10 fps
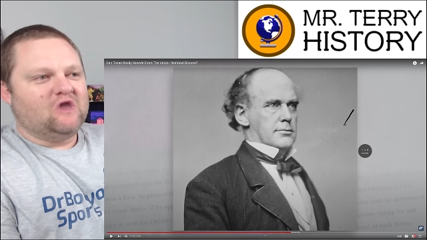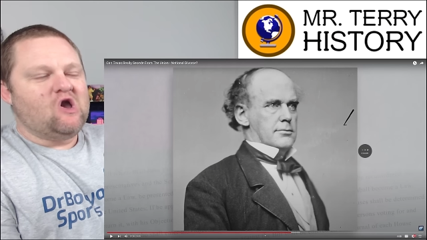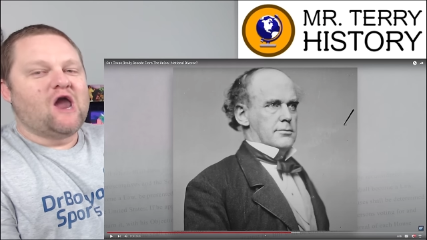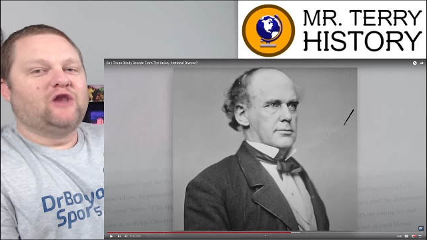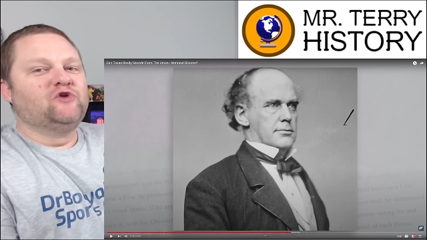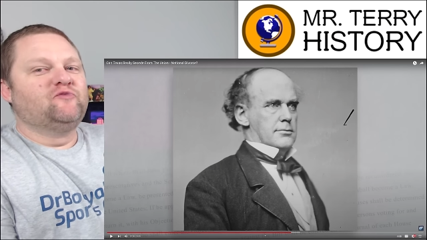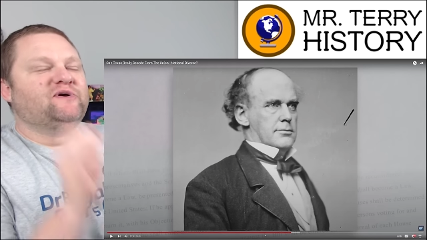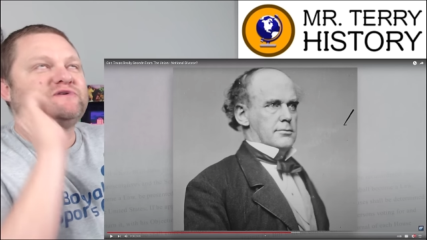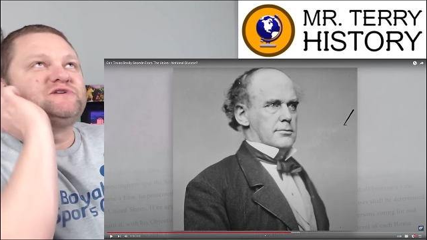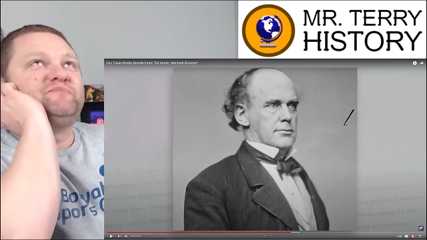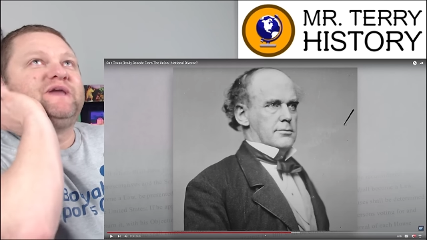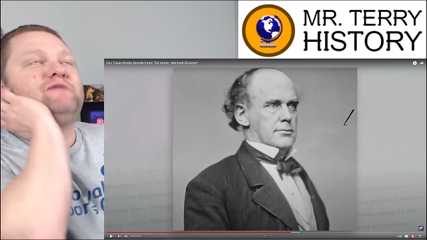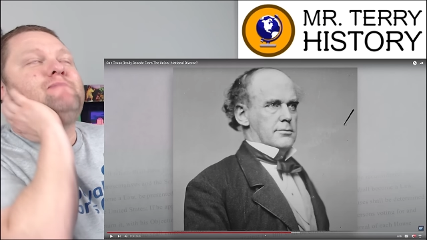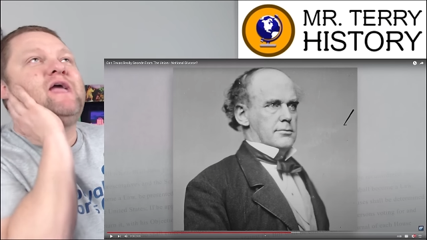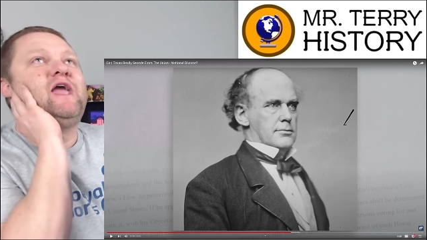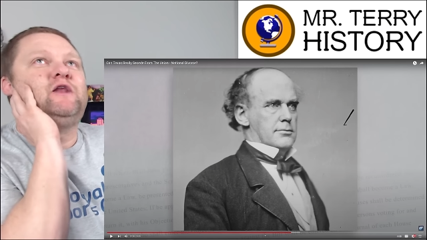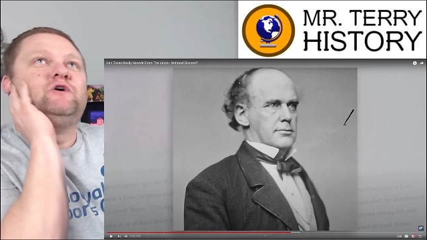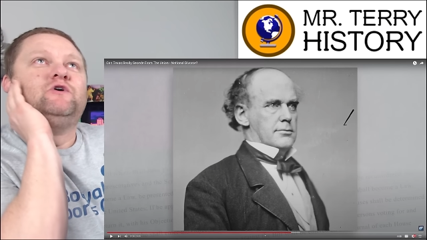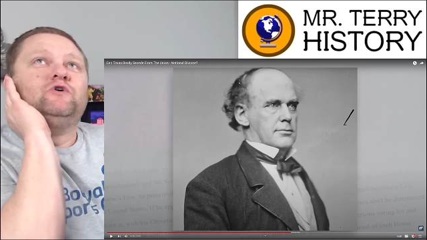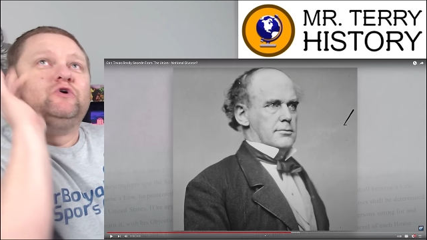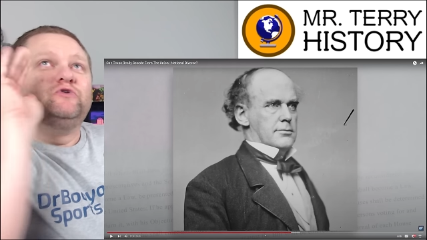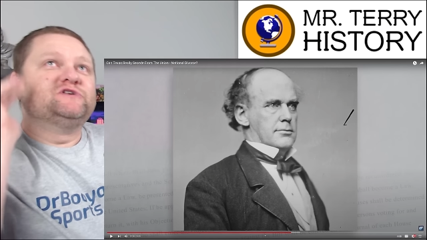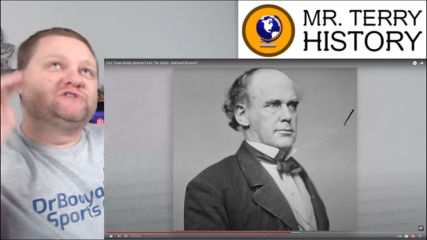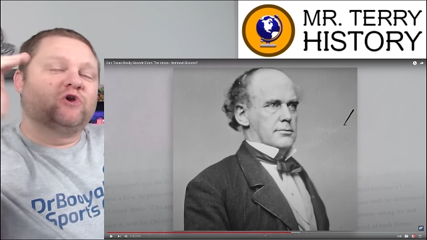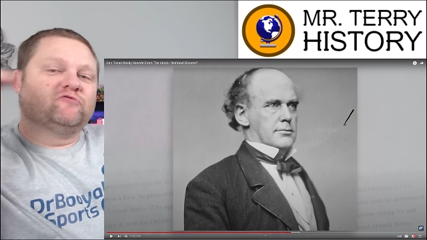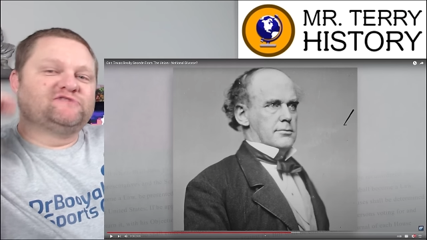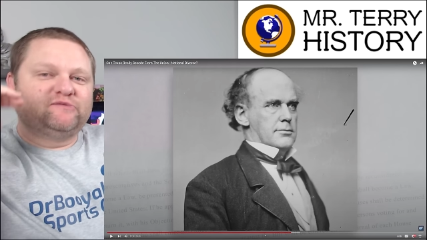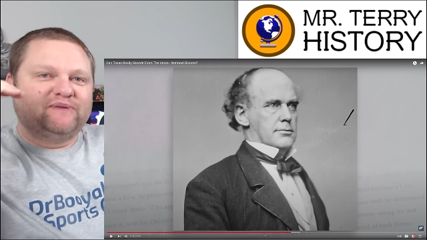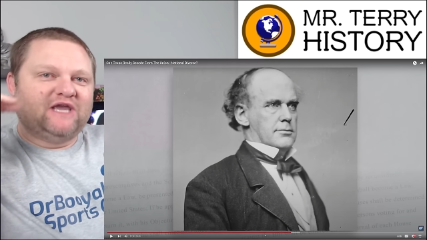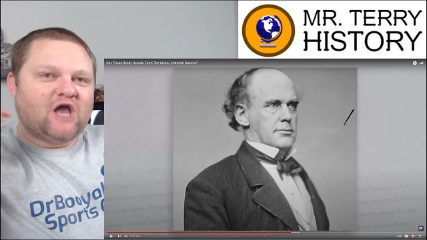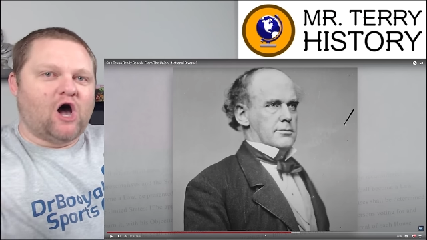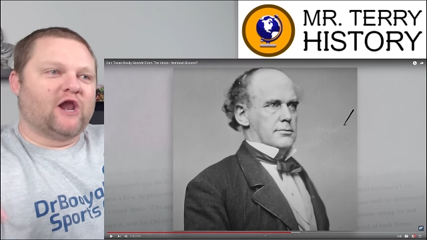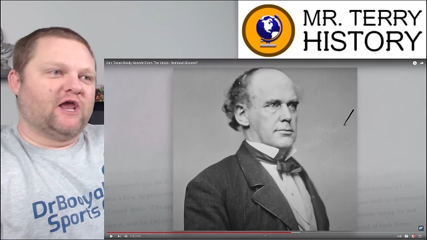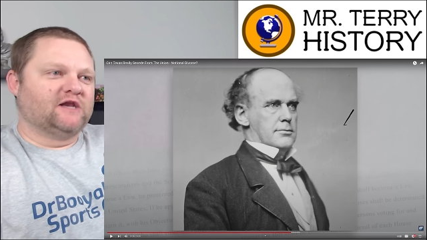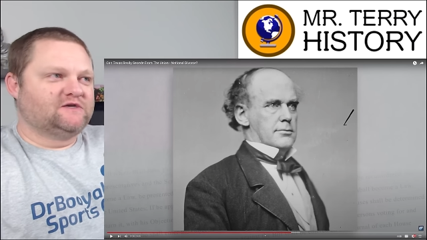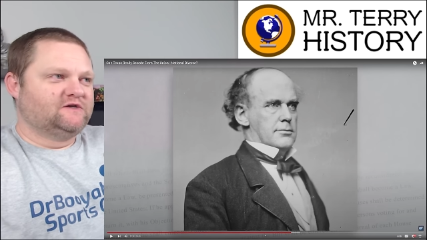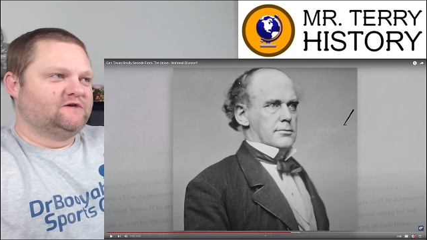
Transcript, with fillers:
Speaker 1: All right, new bills are being made. Who deserves to be on it?